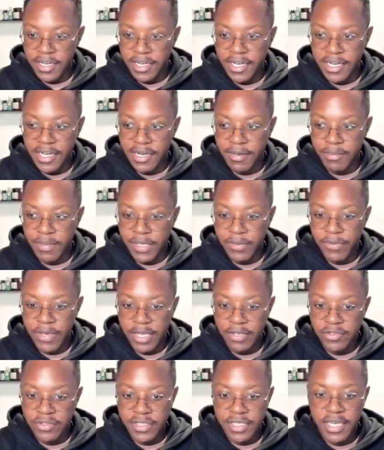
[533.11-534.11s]
And we
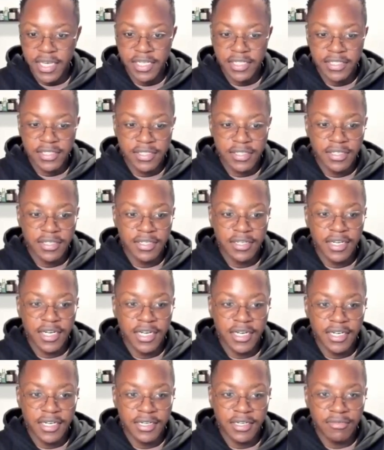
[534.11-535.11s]
actually get
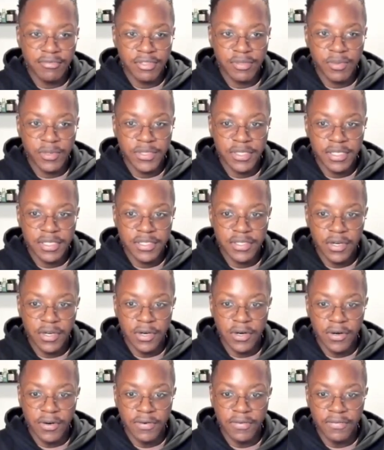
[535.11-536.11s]
responses
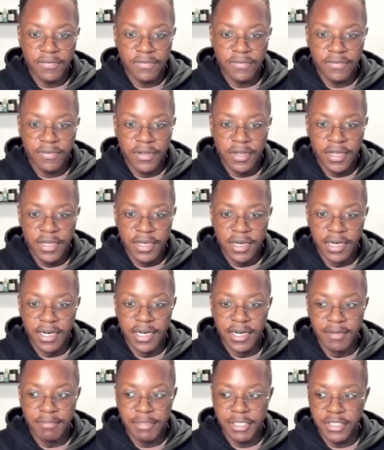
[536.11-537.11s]

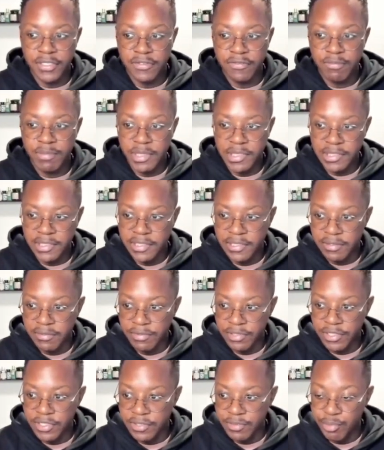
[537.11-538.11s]
of pictures of birds,
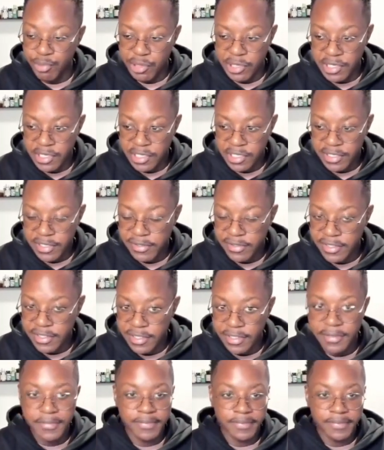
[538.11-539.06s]
which is pretty interesting.